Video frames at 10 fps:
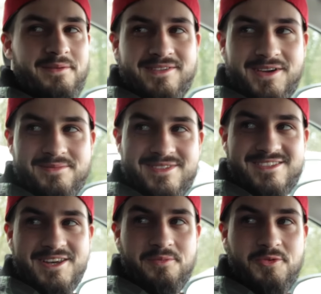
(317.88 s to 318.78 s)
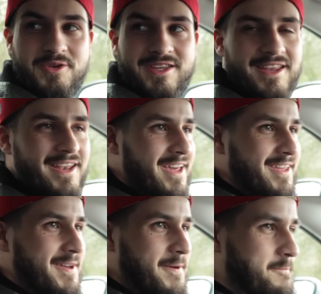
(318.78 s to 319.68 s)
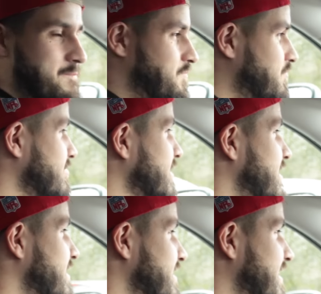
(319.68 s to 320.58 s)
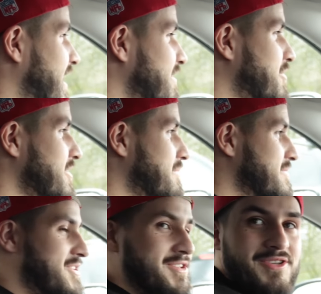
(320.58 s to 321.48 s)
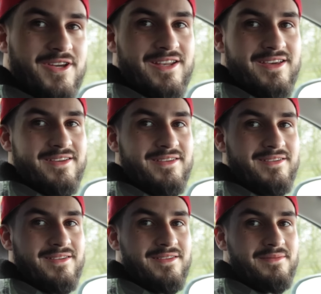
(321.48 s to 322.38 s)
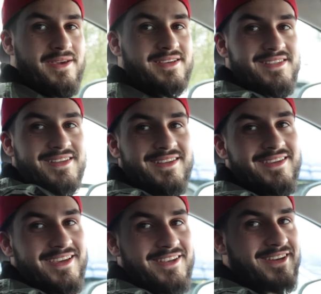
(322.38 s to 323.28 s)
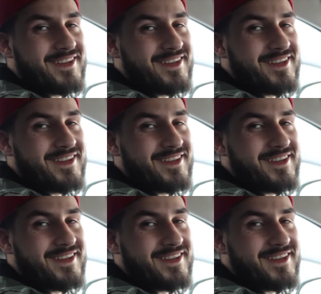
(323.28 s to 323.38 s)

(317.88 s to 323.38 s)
it comes into the morning and that, yeah. Joe, I've gone up into the toilet. face. Oh. Basically, yeah, no,